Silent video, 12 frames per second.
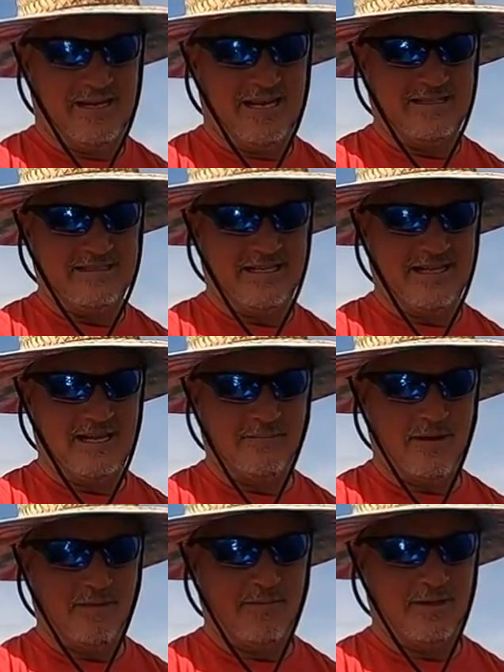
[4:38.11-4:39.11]
can't say that
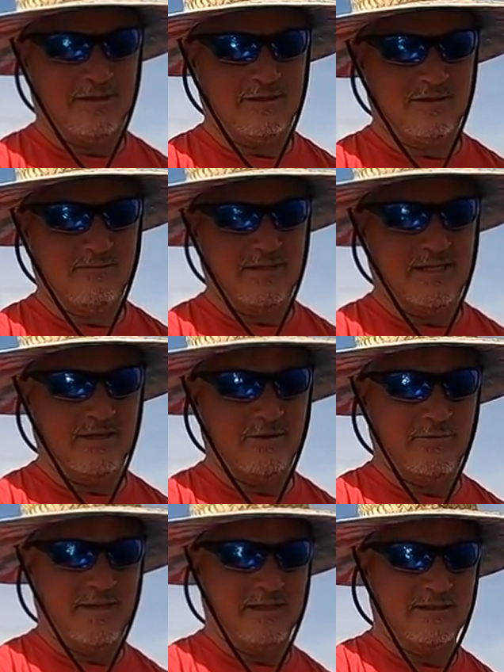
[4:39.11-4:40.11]
about many
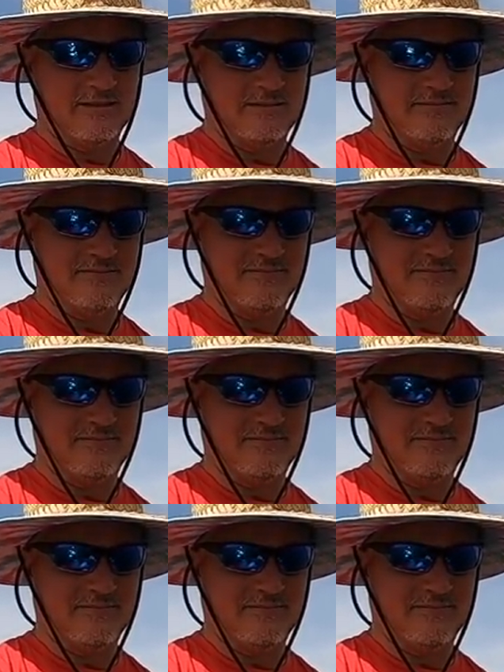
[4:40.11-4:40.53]
other baits.